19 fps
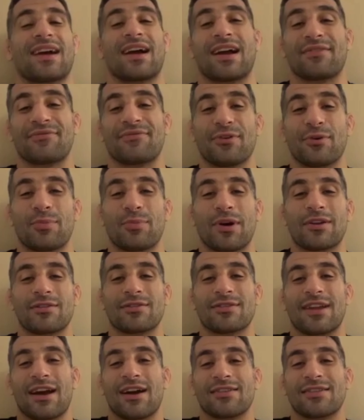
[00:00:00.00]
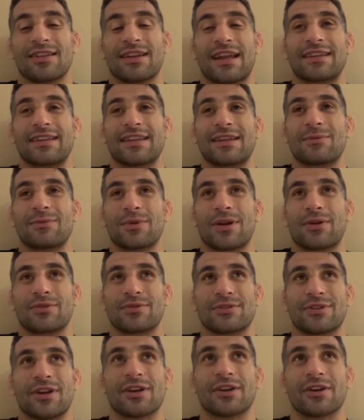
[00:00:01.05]
I feel better now than I did when I
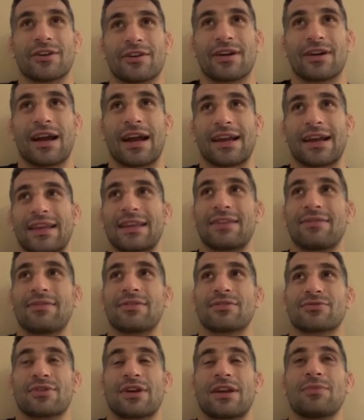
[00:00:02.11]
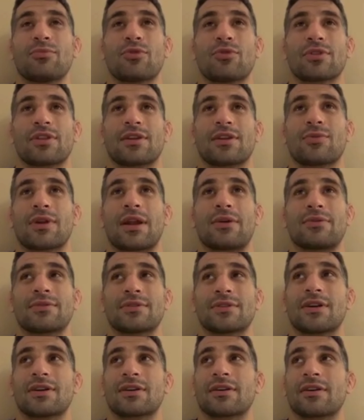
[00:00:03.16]
was younger. I can even train more than when I was
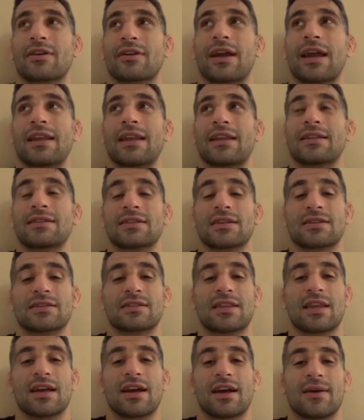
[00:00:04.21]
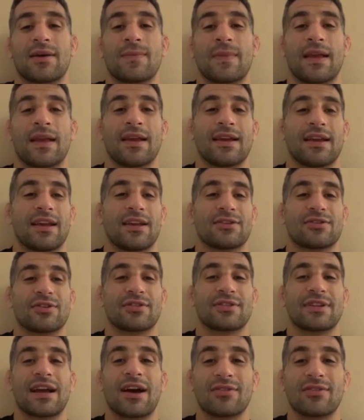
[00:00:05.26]
younger, and it
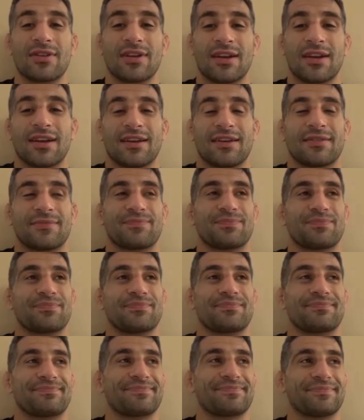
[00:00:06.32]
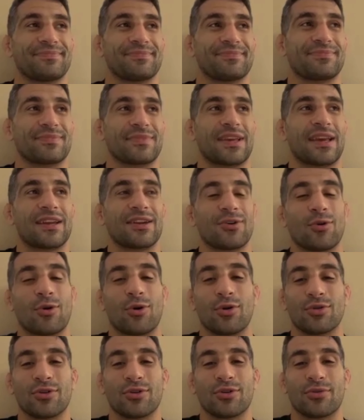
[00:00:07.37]
turned out. Getting
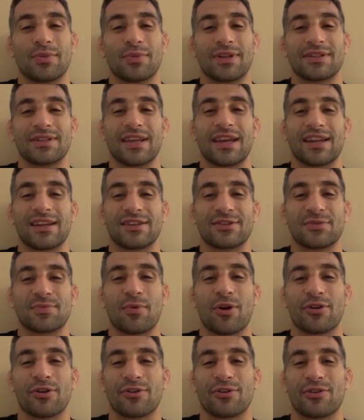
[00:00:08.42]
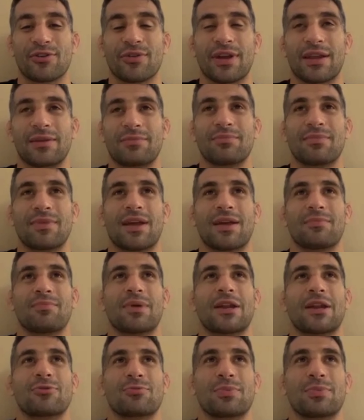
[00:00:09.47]
older means getting smarter and
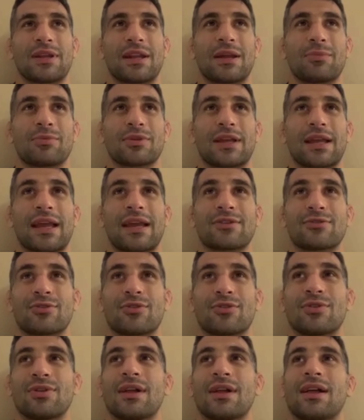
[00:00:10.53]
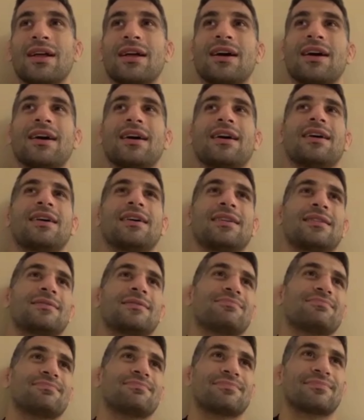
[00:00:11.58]
better, being able to handle
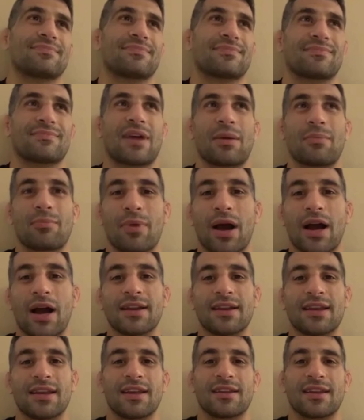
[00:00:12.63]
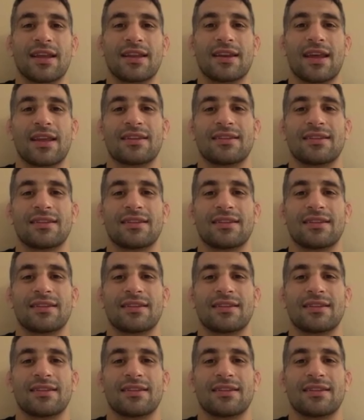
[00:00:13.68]
my body and